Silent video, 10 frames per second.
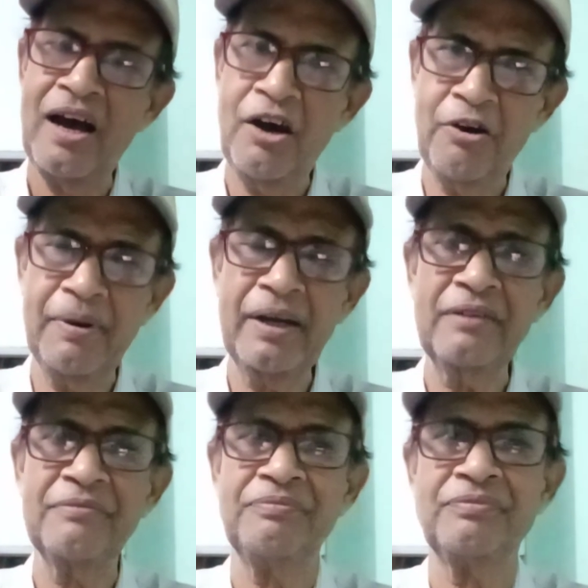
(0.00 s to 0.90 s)

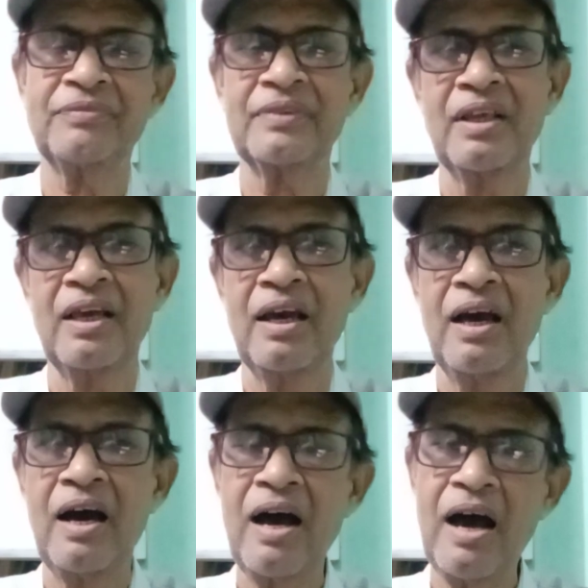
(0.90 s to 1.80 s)
However,
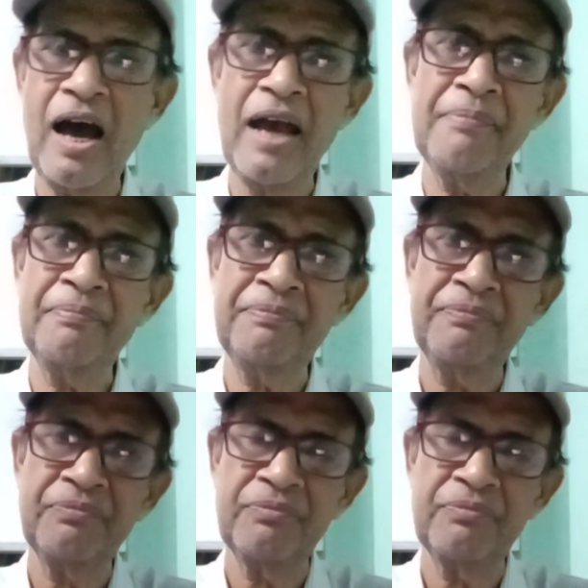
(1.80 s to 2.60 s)
I am